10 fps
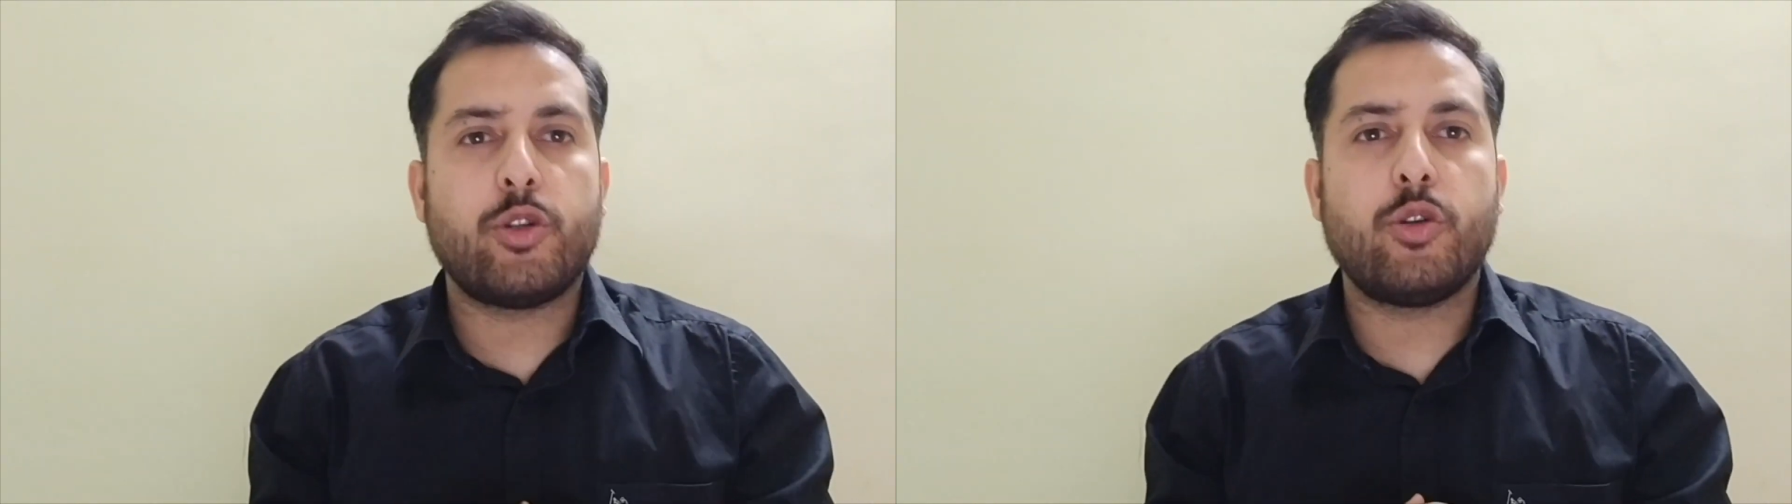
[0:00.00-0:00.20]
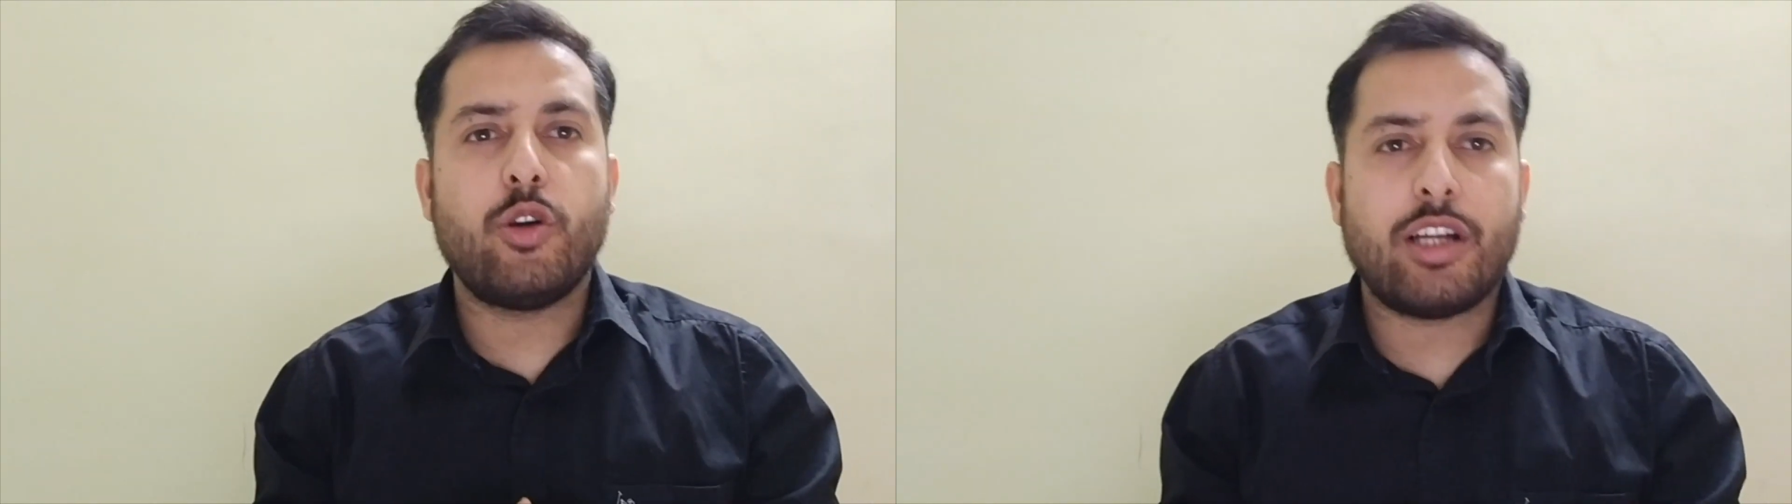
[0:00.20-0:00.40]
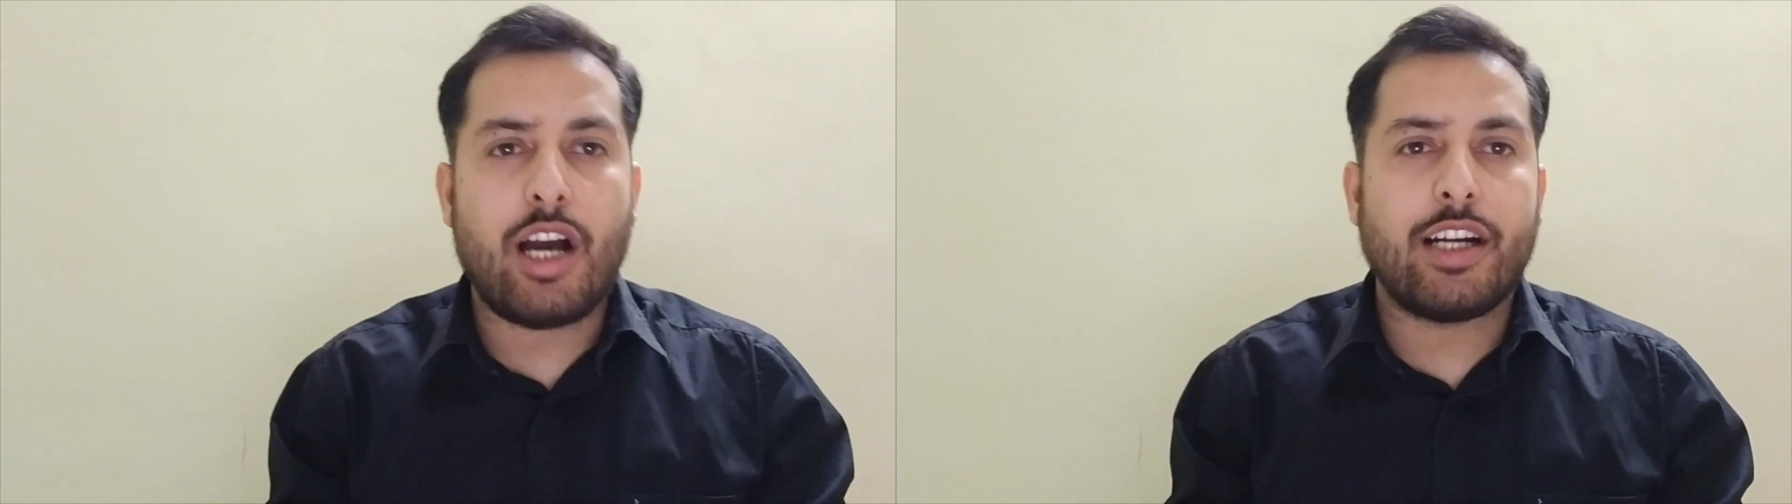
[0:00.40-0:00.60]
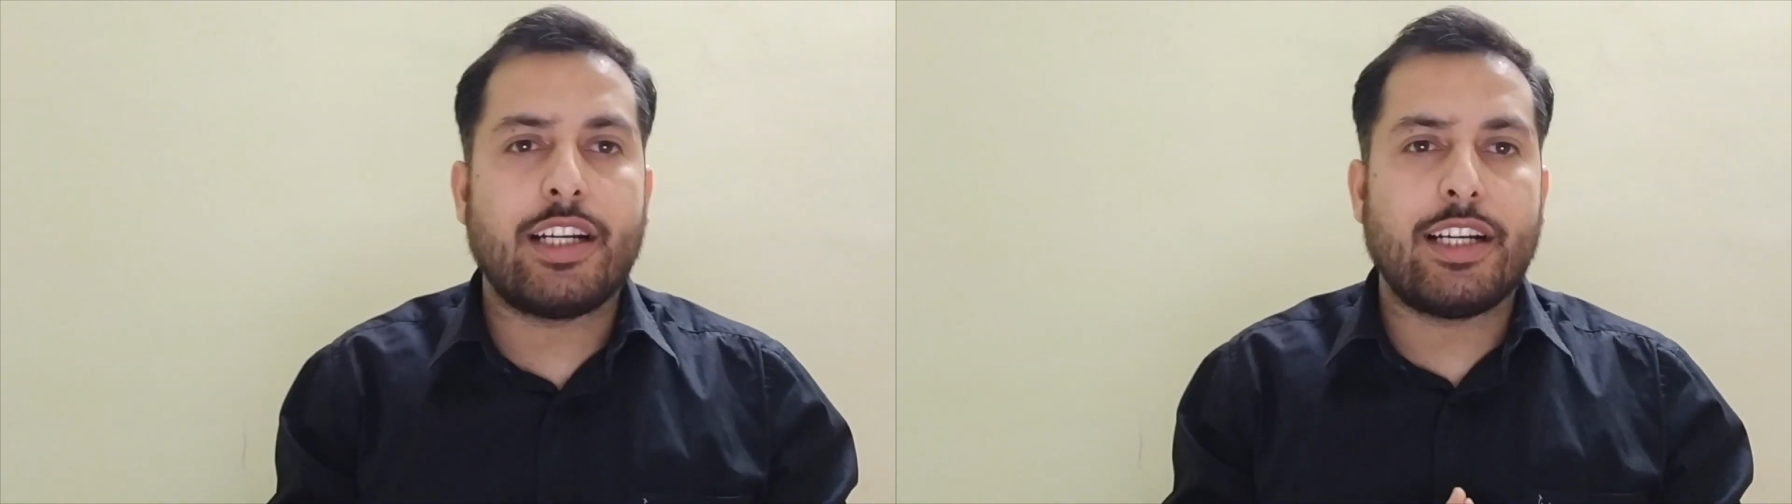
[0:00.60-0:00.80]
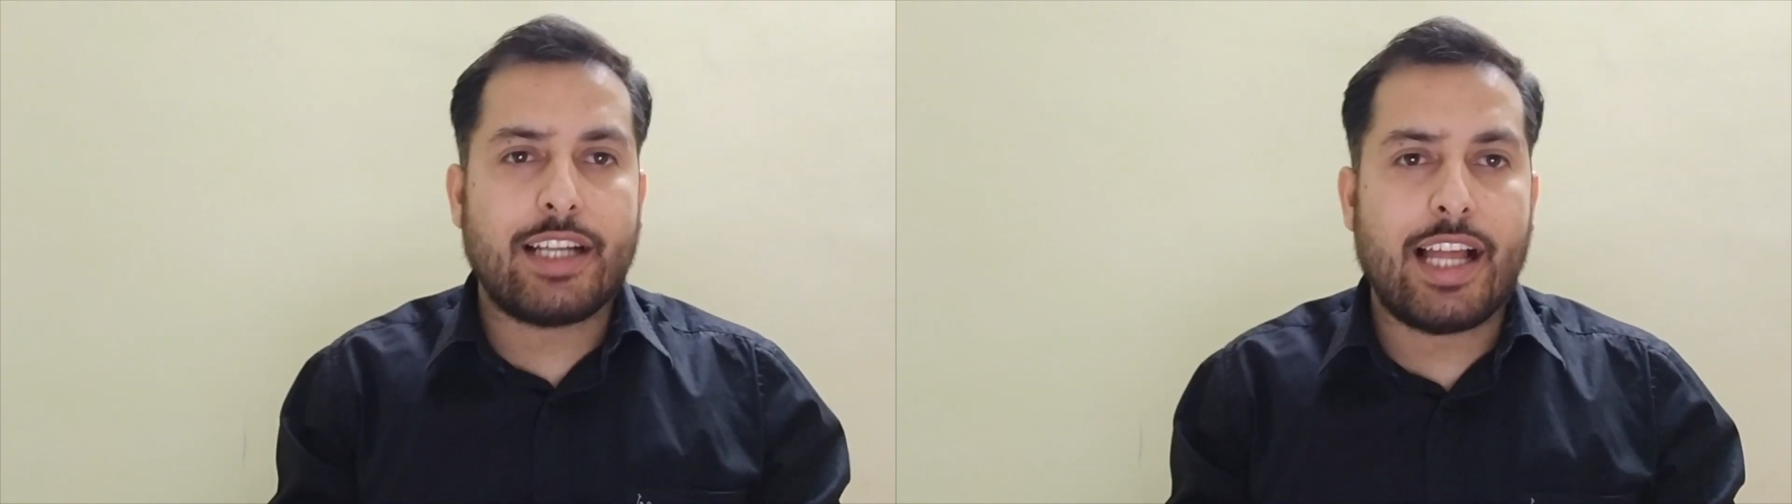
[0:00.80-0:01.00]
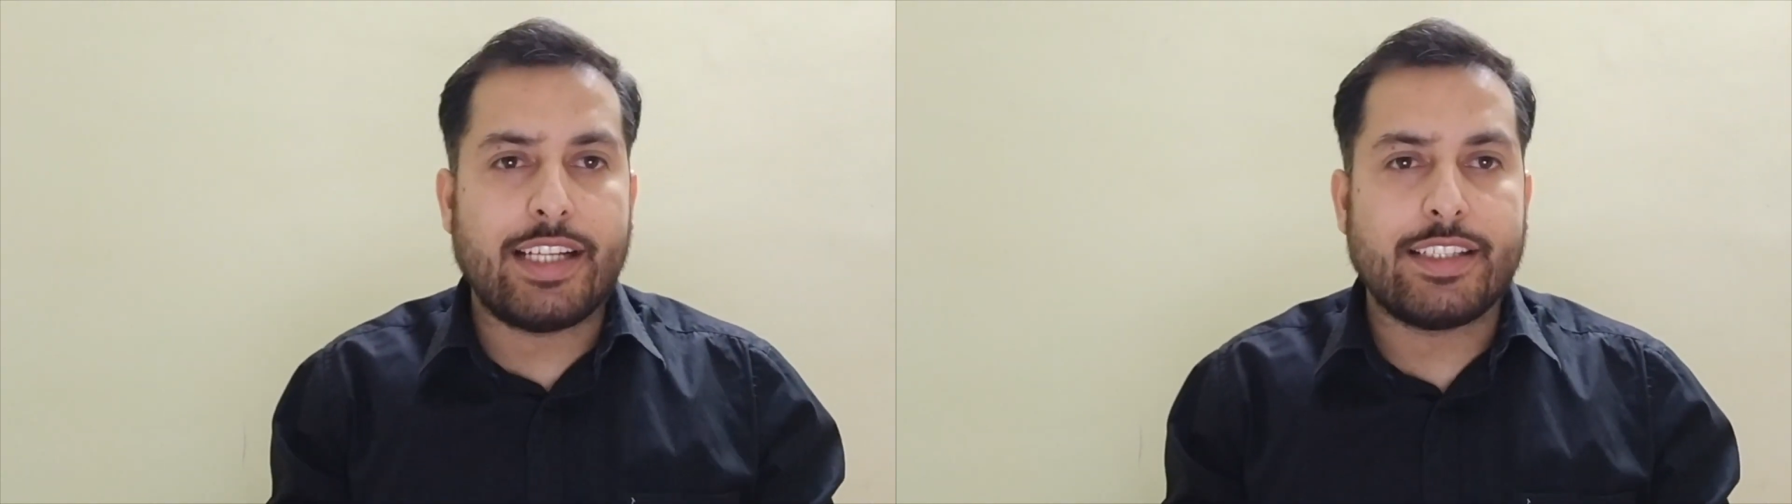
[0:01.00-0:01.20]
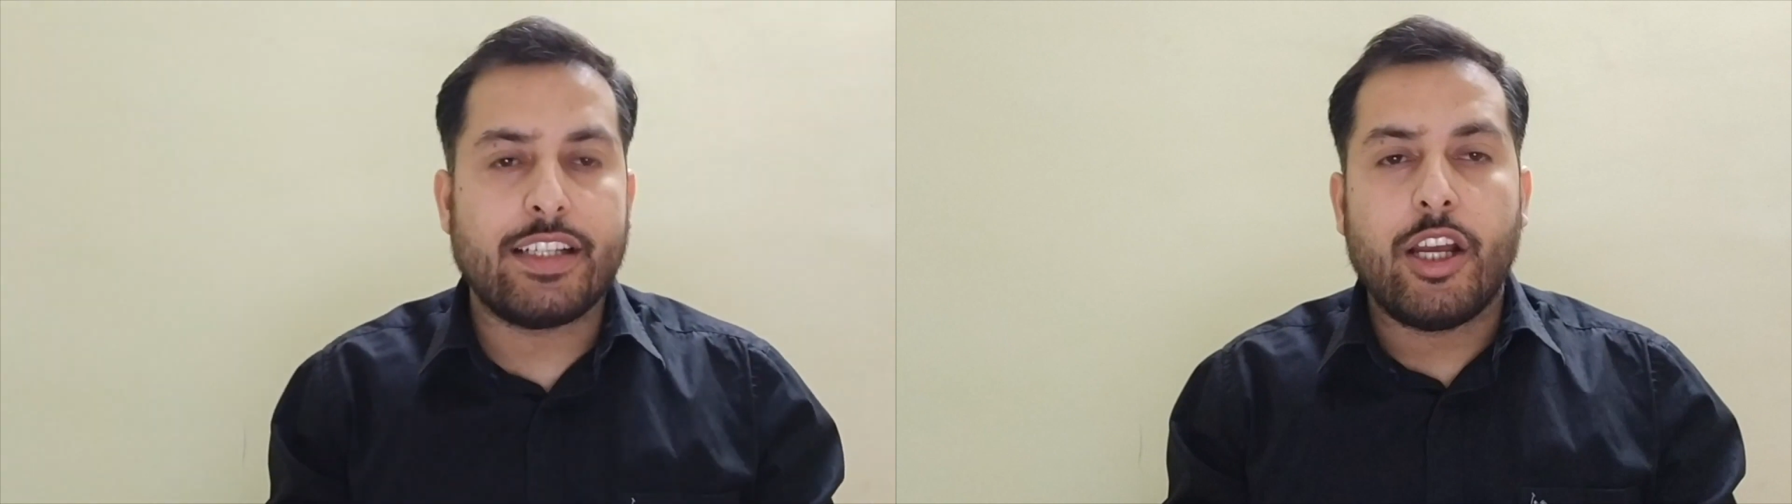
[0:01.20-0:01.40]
to your targeted clients.